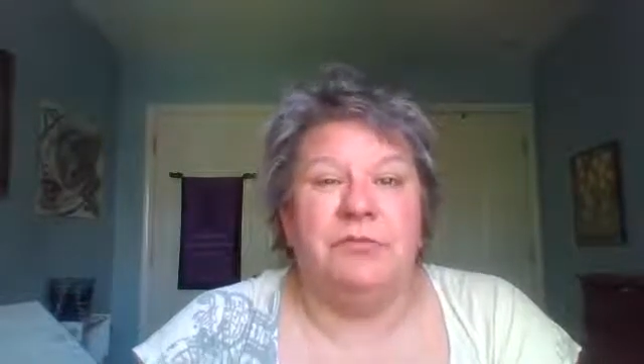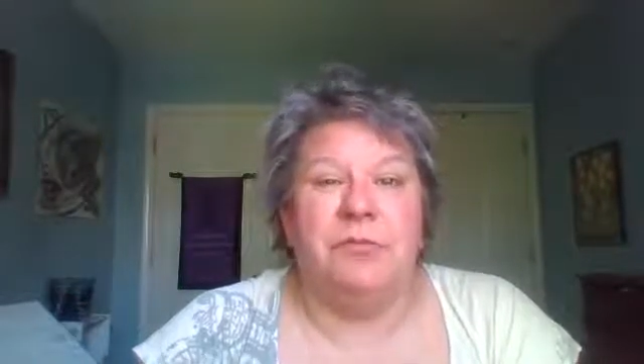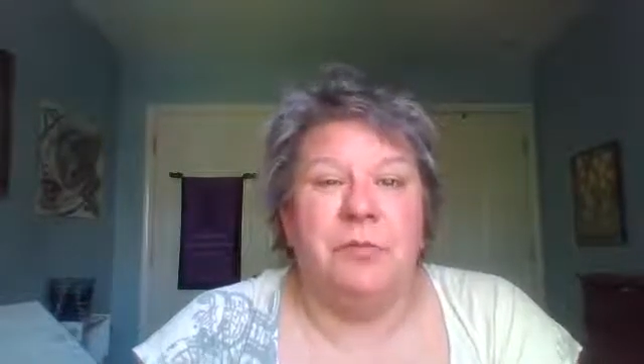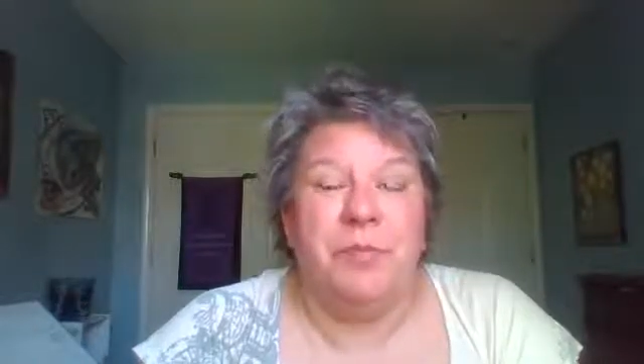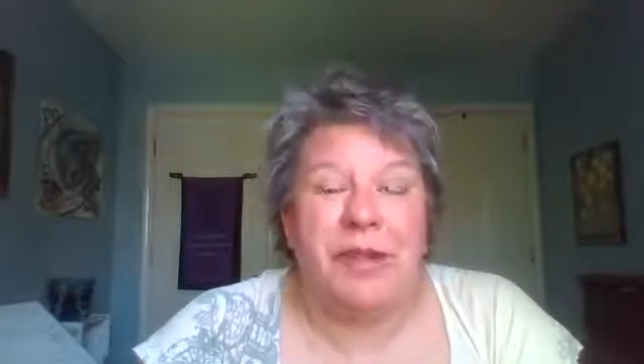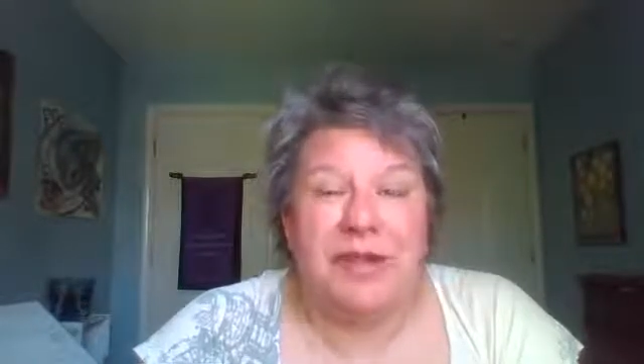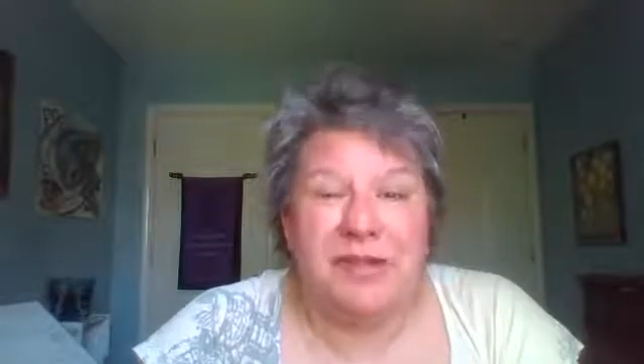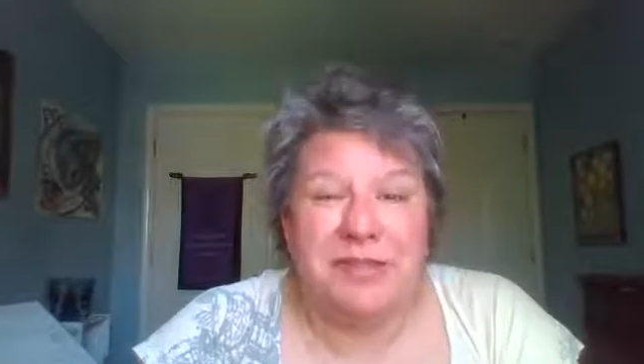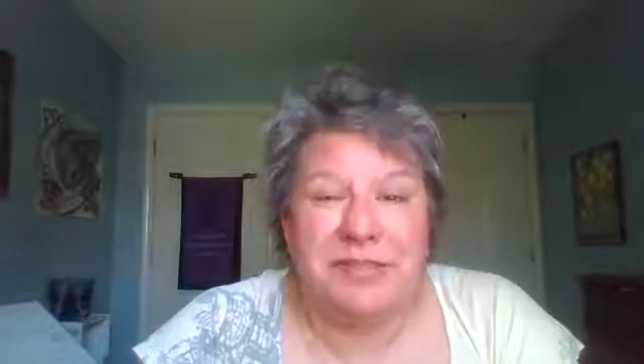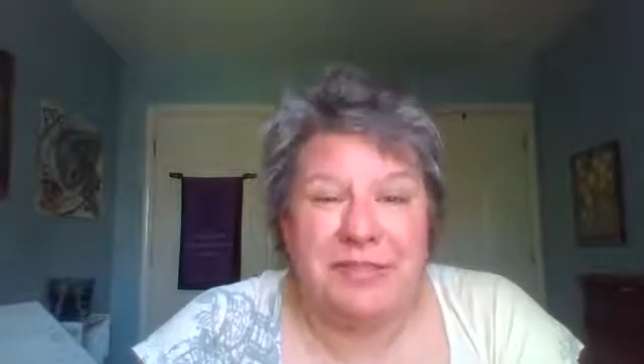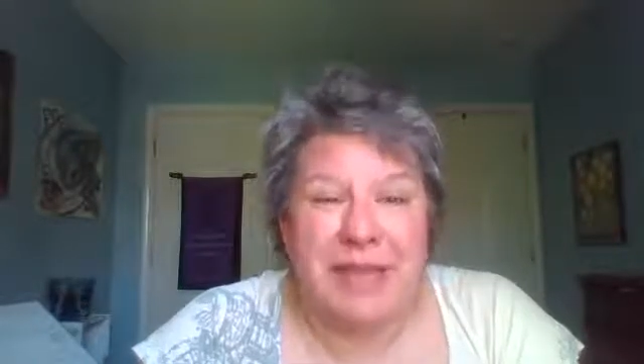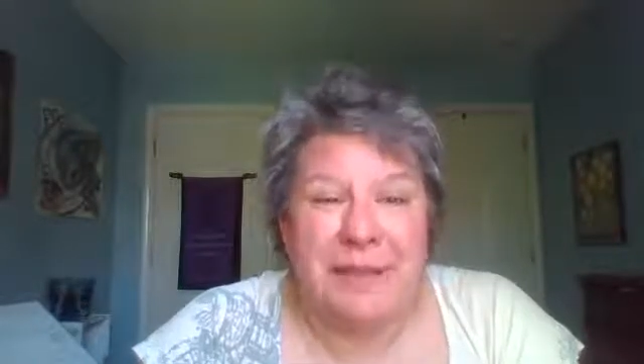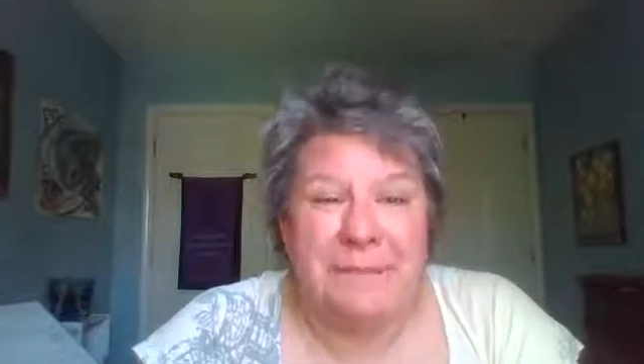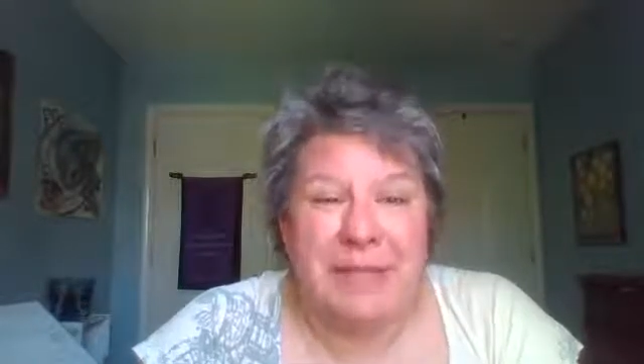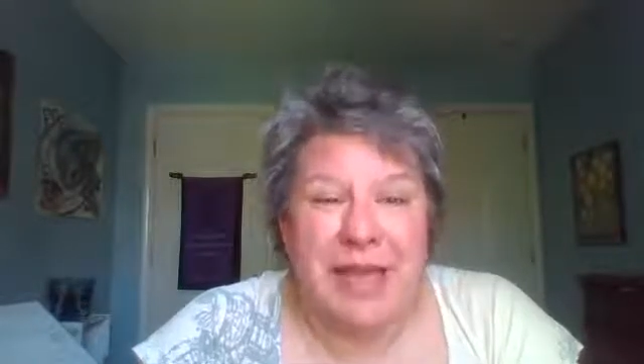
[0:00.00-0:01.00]
repeating the
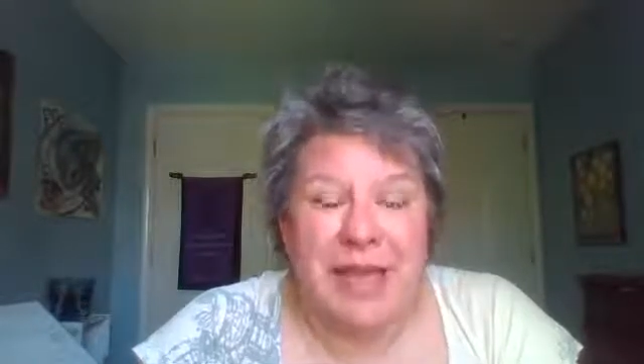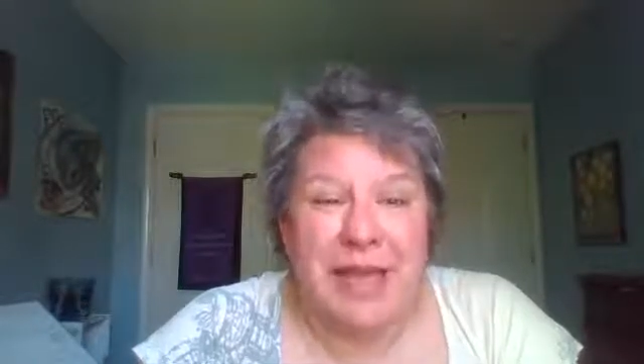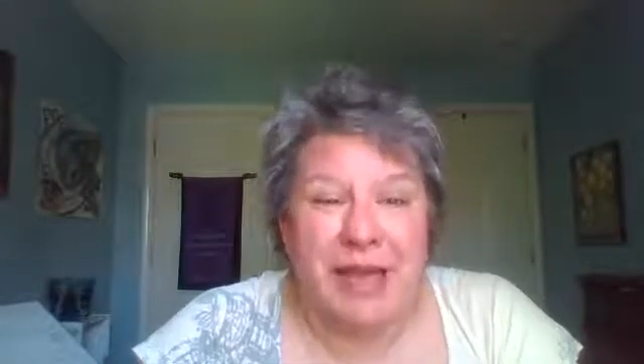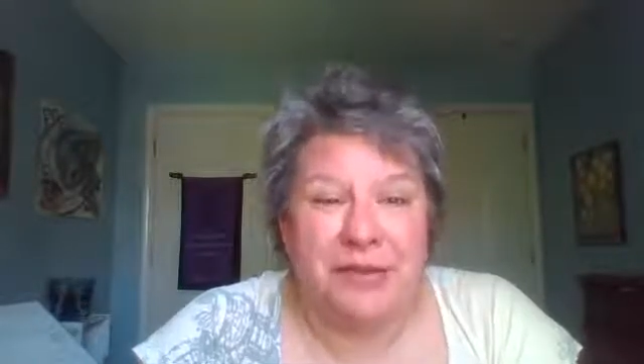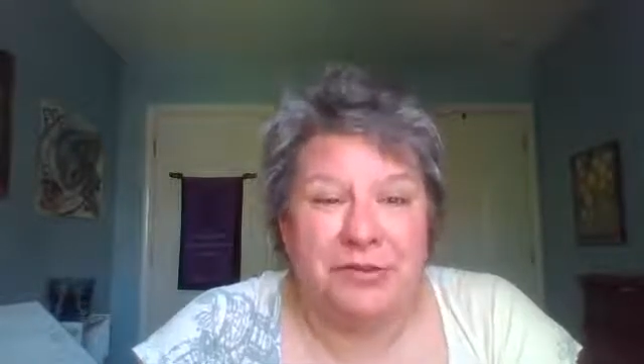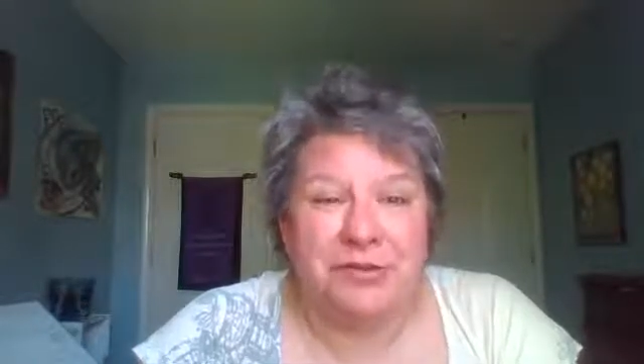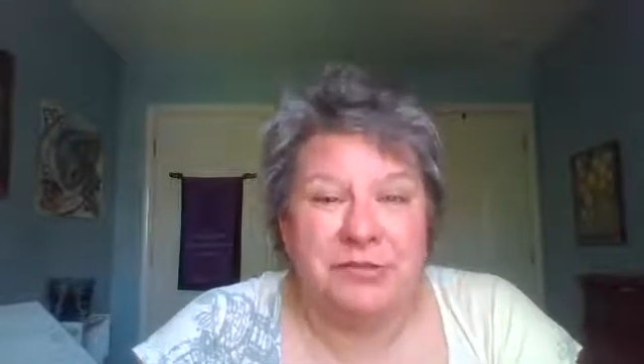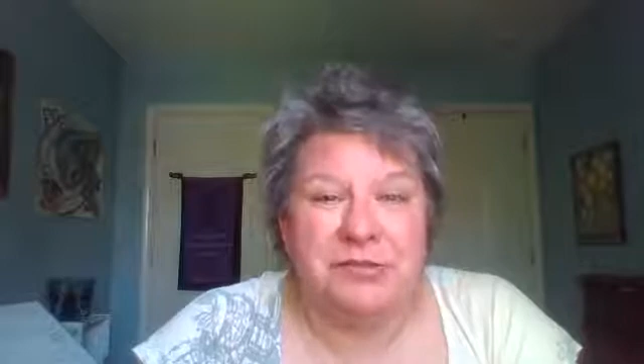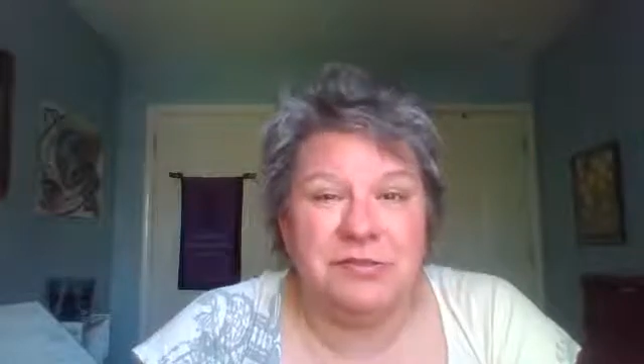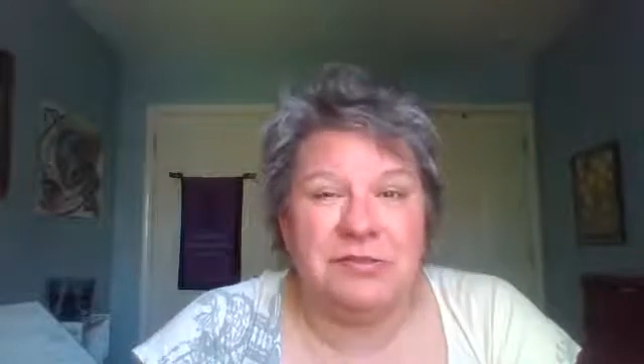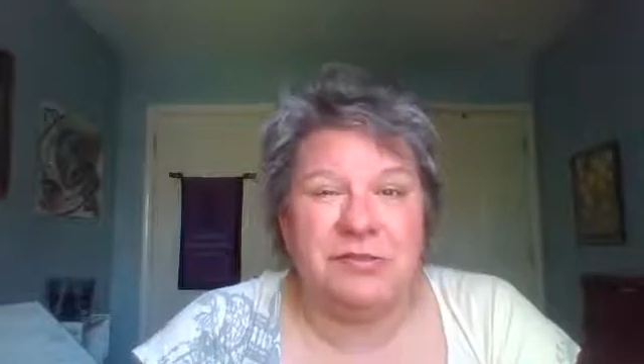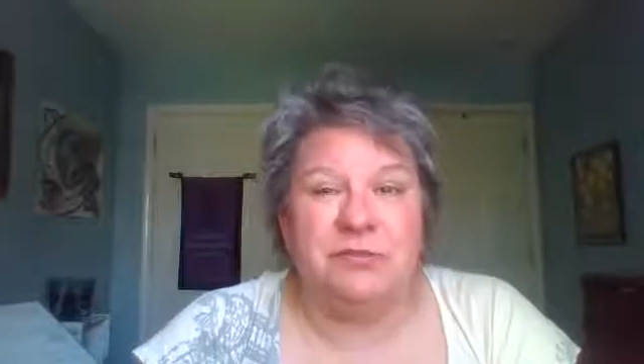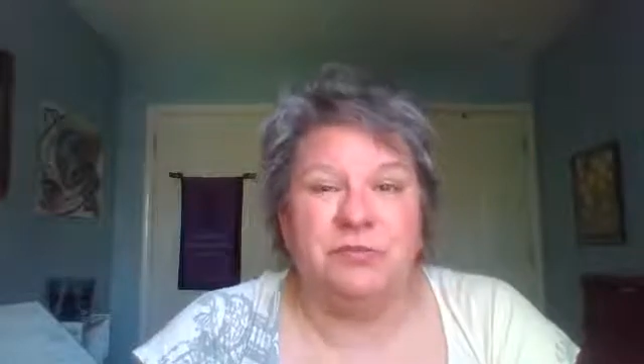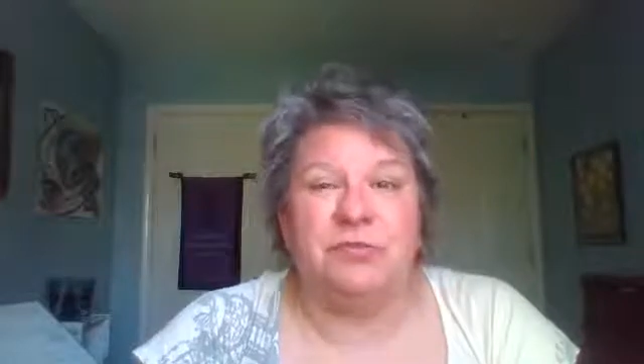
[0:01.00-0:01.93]
same patterns,